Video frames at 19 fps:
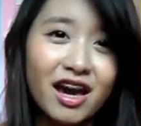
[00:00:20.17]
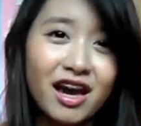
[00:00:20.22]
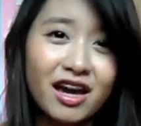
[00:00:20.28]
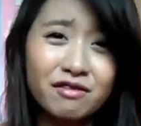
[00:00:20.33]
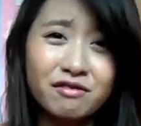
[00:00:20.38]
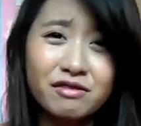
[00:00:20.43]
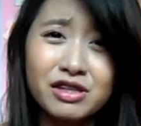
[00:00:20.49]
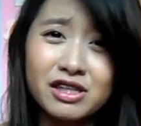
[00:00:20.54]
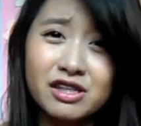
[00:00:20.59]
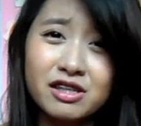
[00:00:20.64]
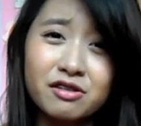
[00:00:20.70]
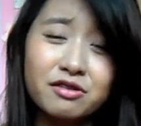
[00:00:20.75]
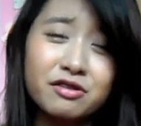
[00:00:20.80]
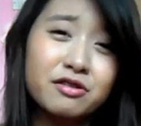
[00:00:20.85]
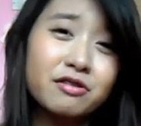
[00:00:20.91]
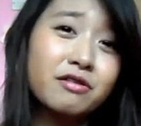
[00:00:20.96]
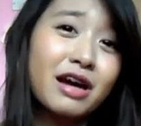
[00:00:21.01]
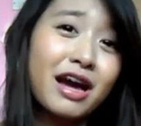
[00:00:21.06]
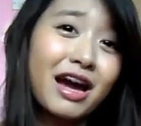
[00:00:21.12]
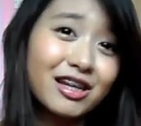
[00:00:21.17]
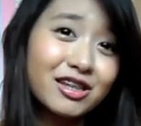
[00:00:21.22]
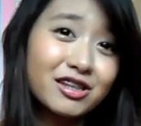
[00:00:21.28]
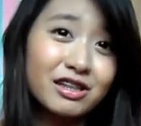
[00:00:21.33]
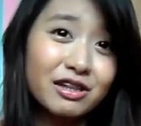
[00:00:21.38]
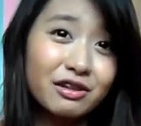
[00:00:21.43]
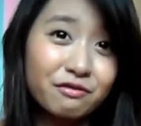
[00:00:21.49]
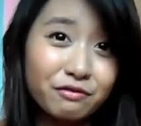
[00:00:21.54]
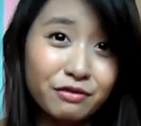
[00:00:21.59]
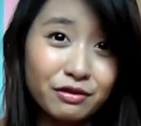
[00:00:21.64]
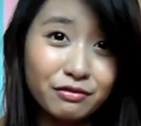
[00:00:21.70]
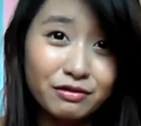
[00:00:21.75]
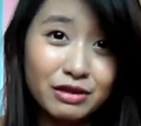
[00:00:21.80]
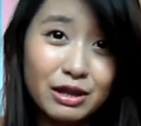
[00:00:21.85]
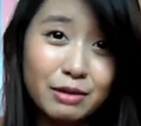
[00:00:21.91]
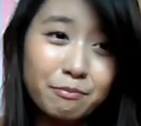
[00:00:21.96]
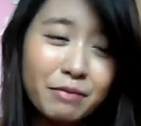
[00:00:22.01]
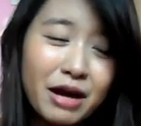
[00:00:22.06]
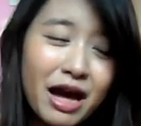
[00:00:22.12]
and which is also actually
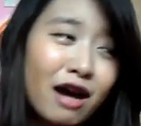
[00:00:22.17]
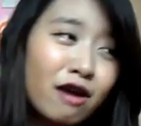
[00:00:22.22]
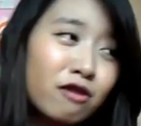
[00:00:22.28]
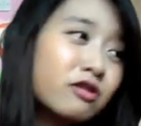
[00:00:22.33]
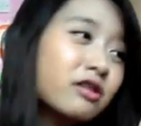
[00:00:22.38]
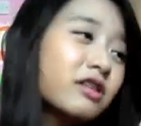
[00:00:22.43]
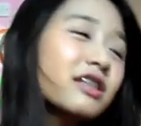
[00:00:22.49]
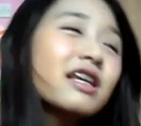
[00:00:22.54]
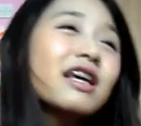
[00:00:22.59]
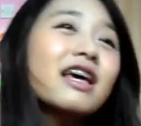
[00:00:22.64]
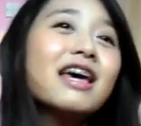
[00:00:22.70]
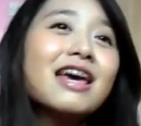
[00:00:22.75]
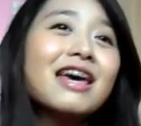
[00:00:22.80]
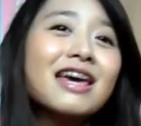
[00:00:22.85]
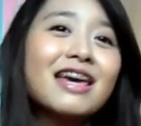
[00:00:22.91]
50 pounds.